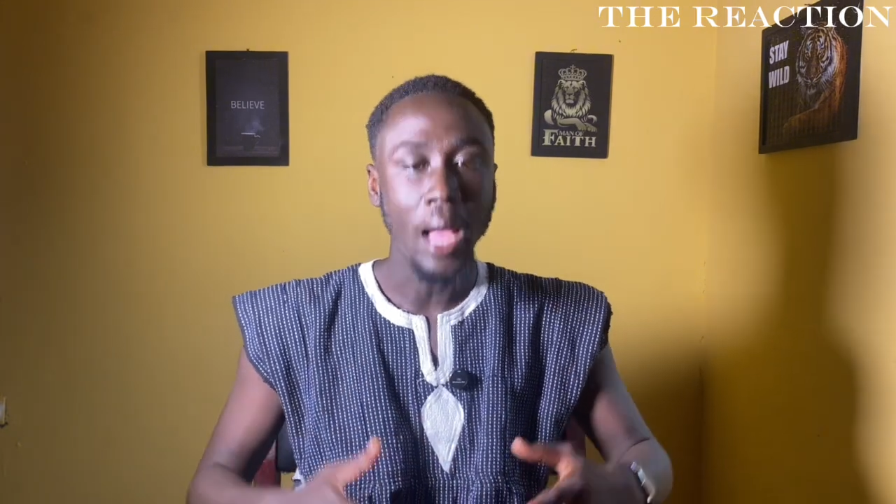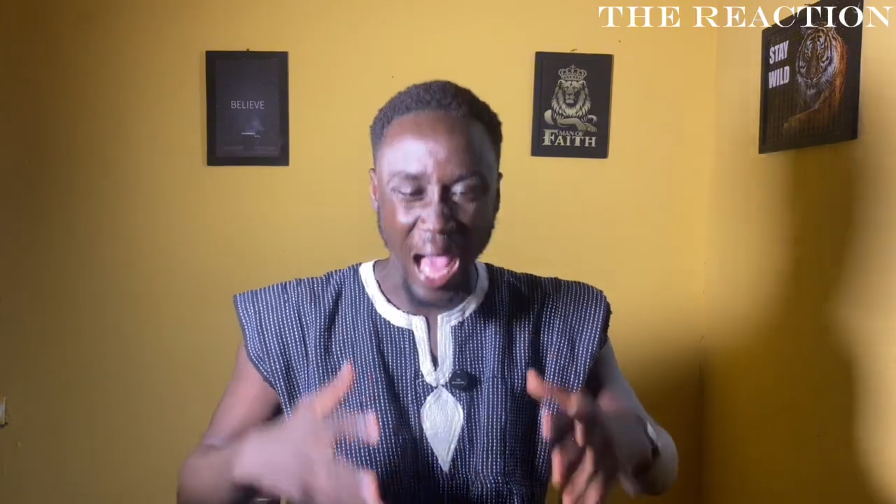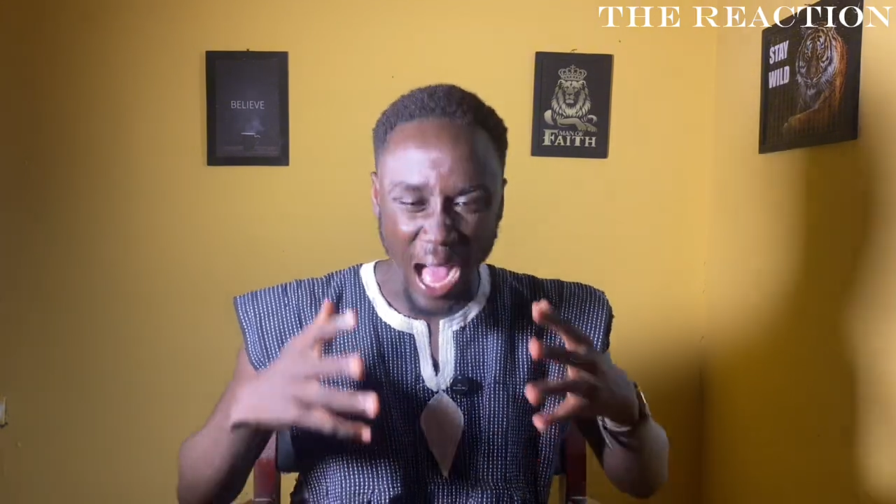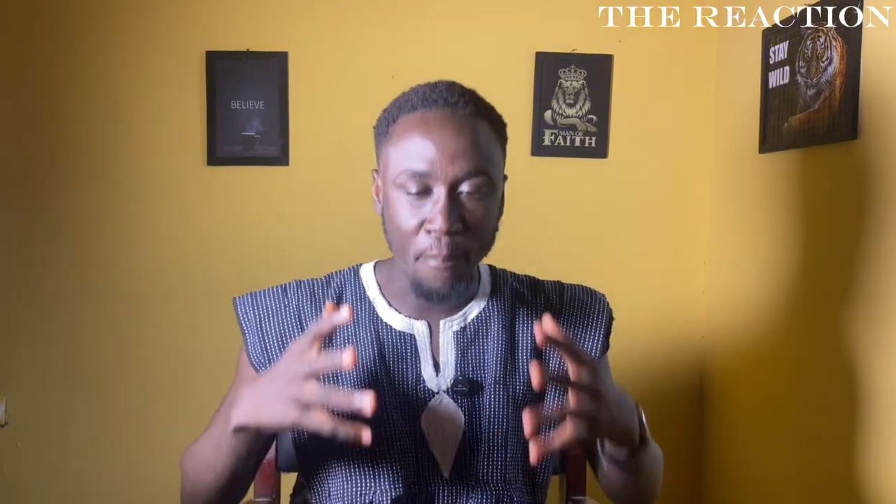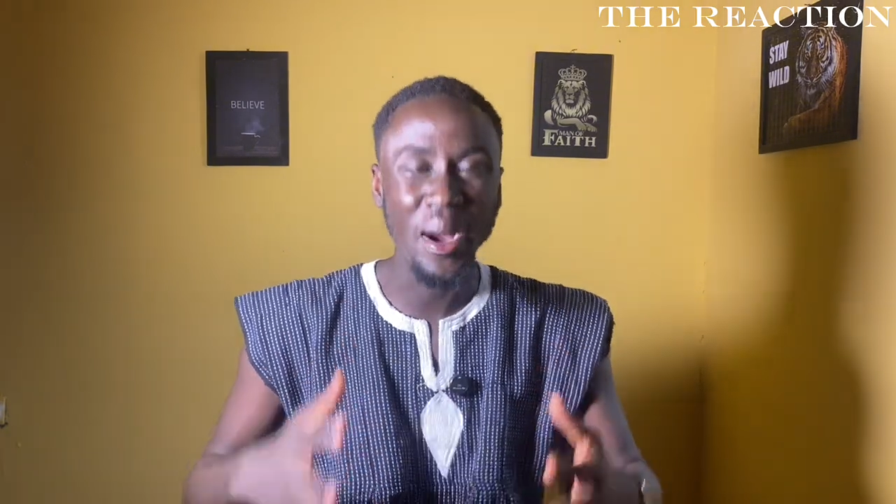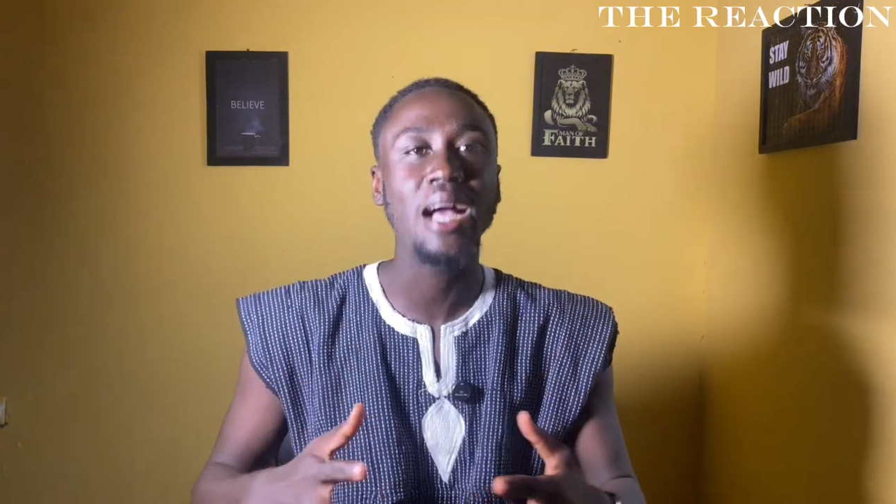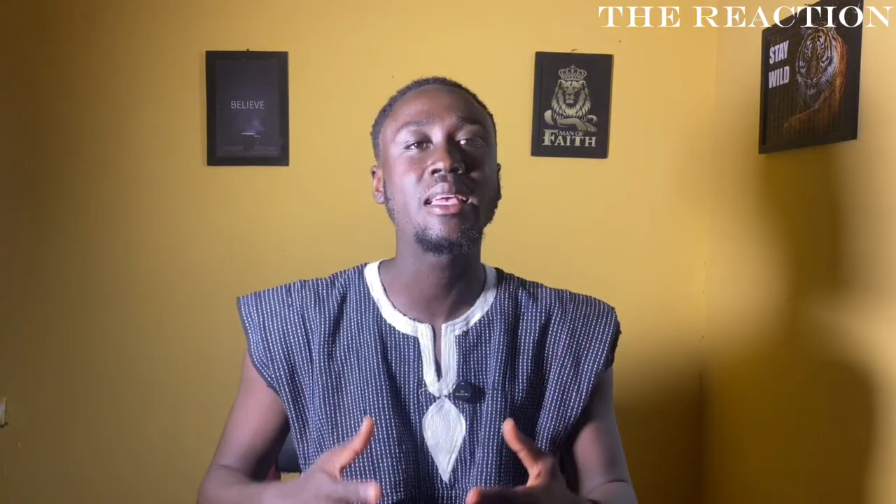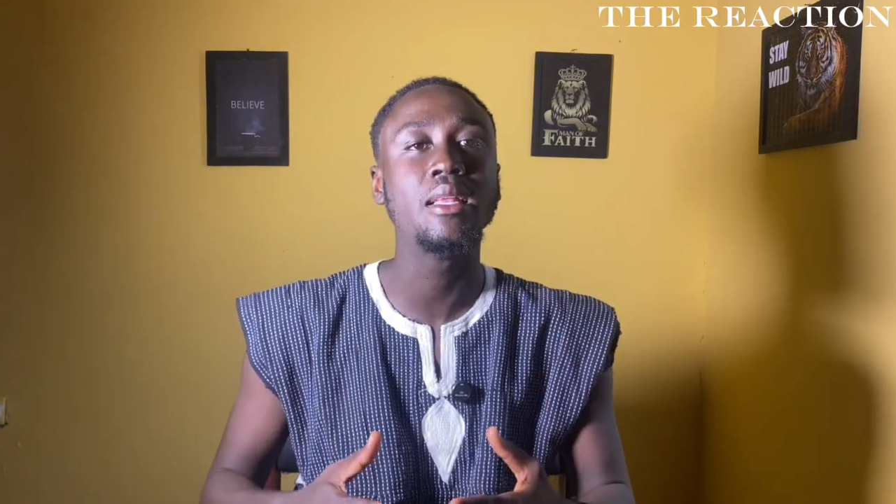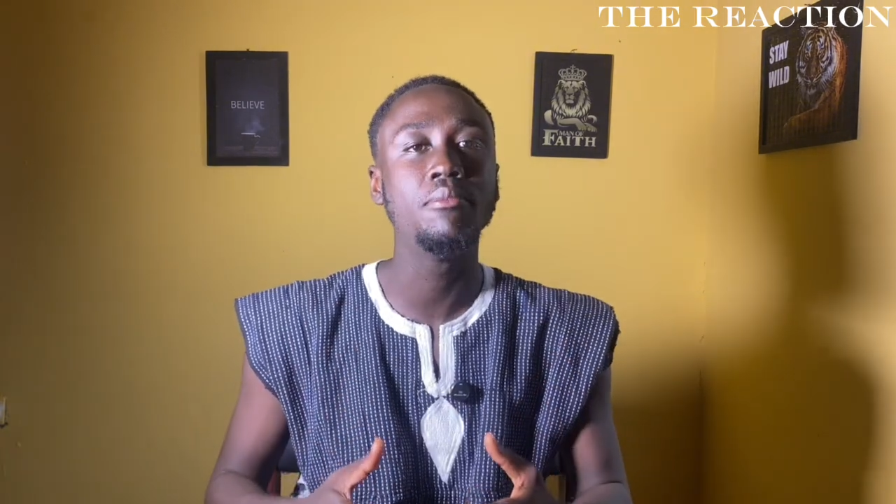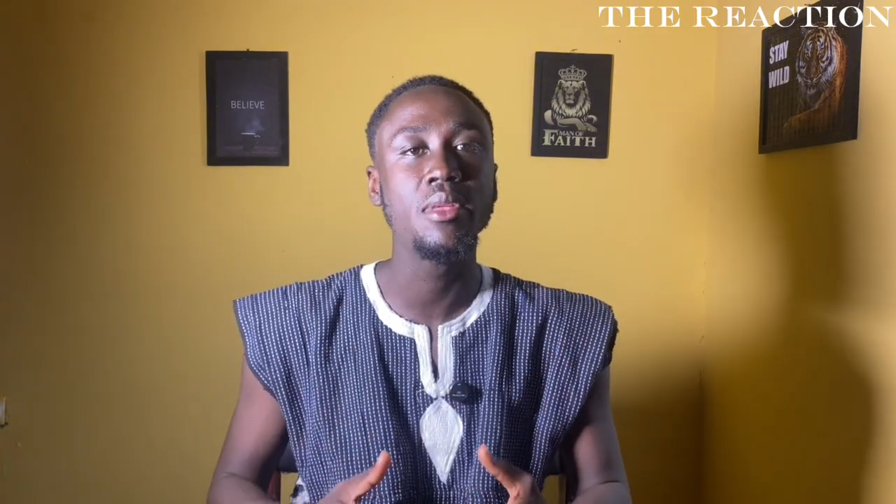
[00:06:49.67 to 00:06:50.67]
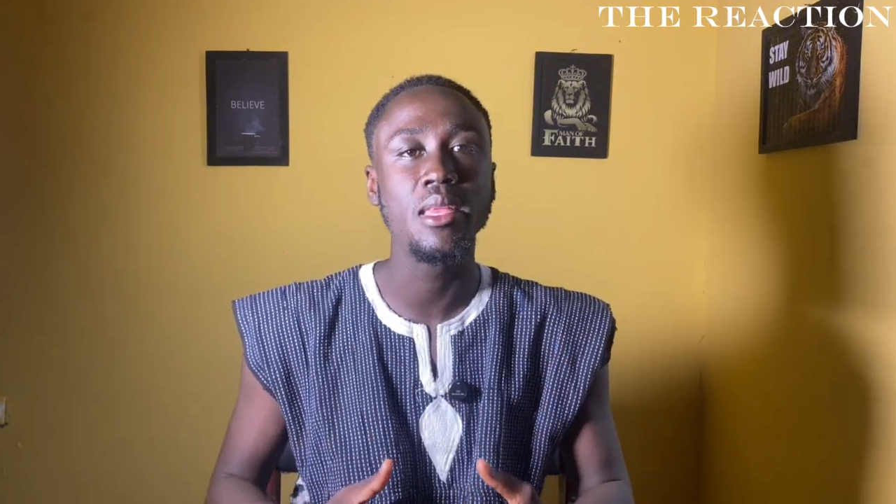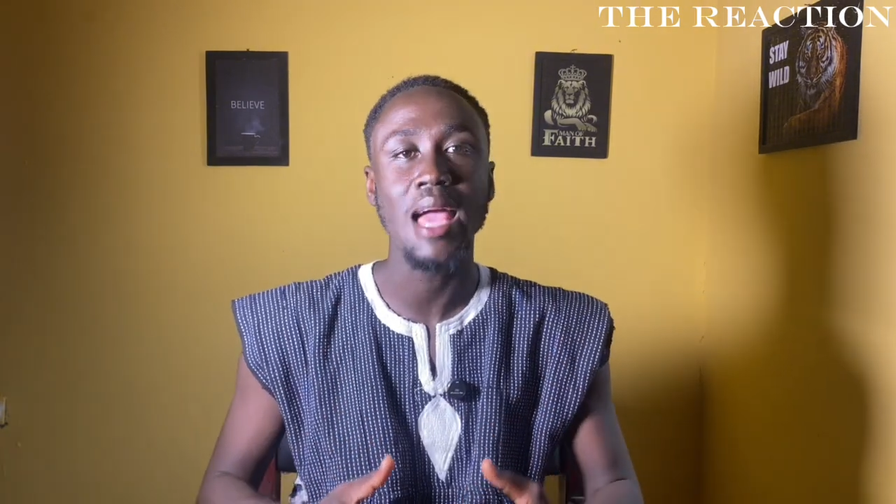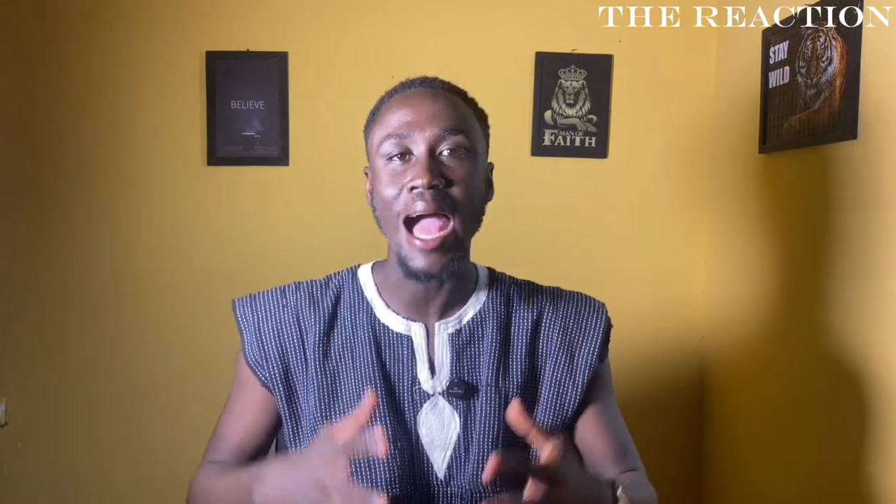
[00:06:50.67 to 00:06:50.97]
are backing me.